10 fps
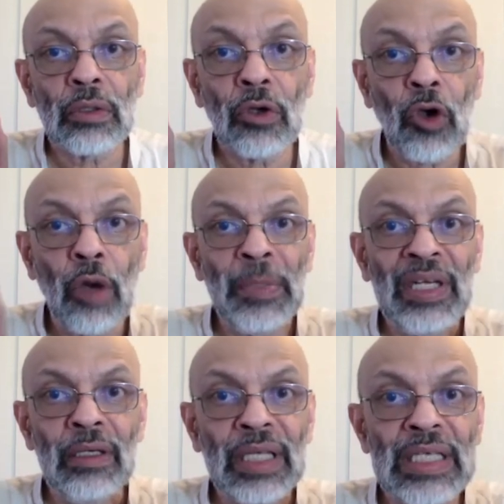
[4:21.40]

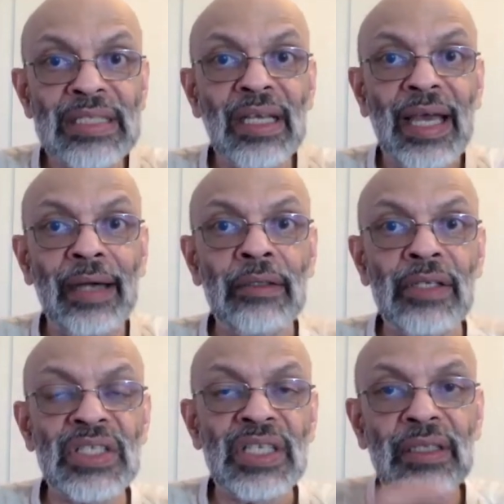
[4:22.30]
common is the
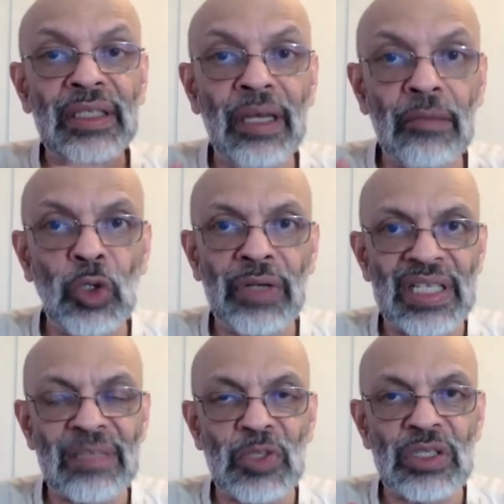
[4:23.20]
characteristic that they are more
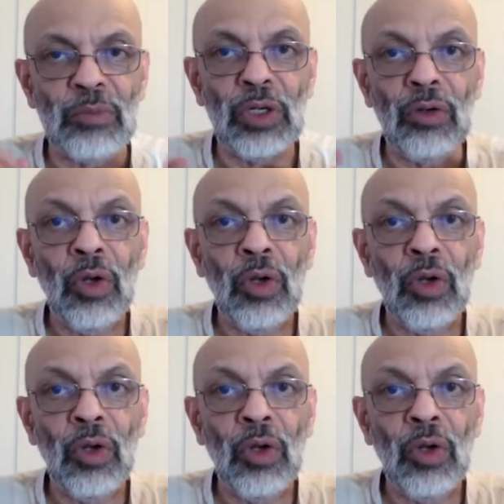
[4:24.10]
transmissible.